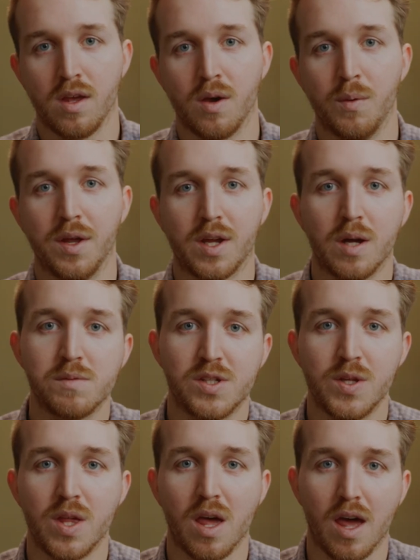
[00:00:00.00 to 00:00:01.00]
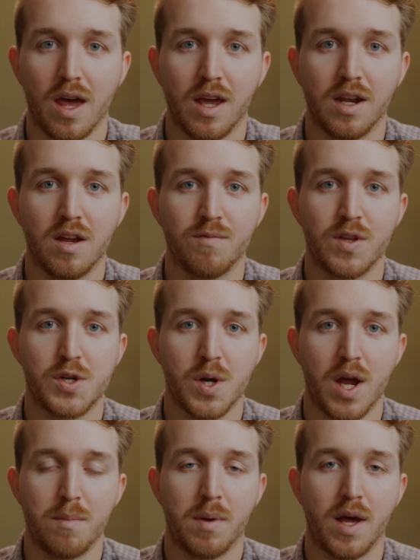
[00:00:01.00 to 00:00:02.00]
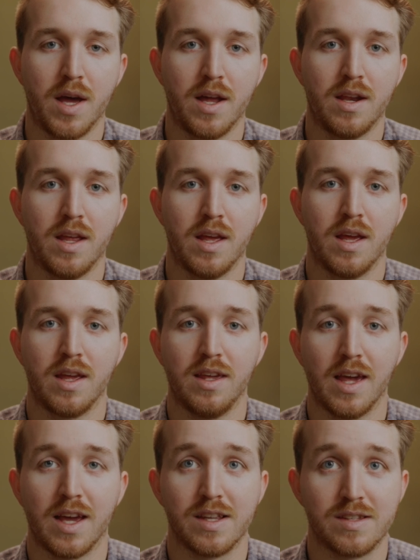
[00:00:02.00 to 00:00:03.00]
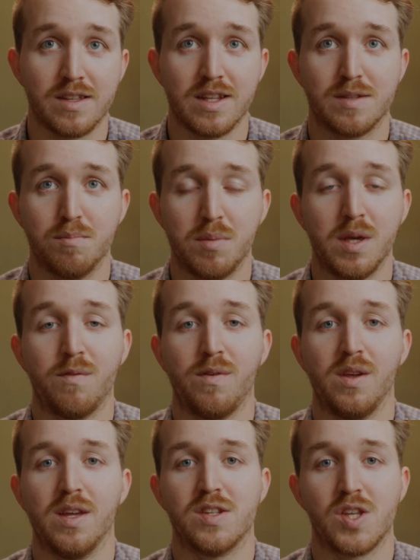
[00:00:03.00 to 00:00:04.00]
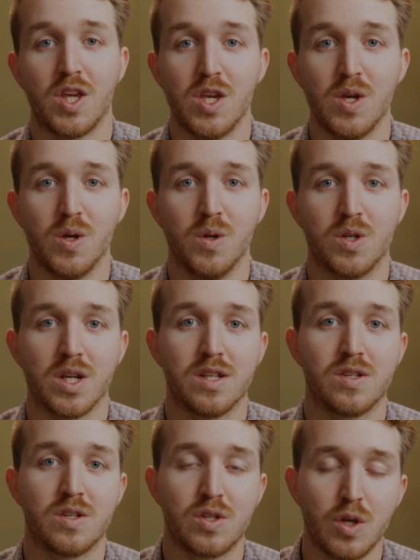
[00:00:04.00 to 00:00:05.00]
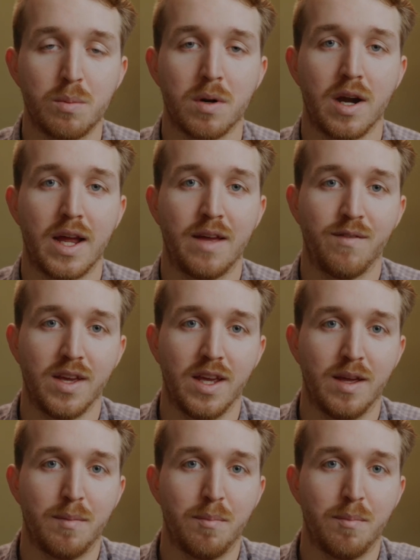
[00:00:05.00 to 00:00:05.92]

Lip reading: When it comes to the head of the tripod, yes, it's beefy, it's huge, it's super heavy,